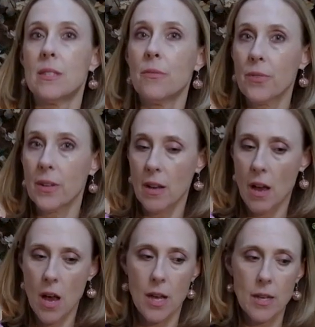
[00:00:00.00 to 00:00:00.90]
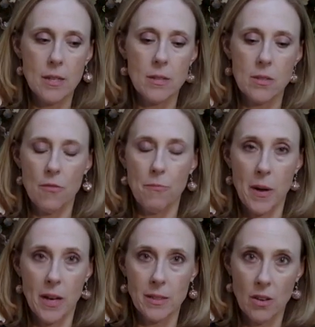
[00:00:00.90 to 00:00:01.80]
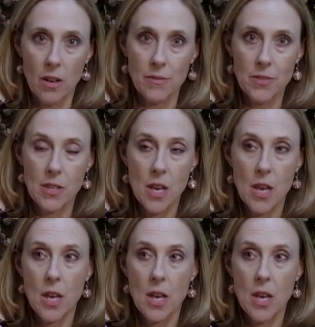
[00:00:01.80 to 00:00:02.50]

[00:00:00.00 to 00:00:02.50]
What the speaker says: different kinds of bind-offs.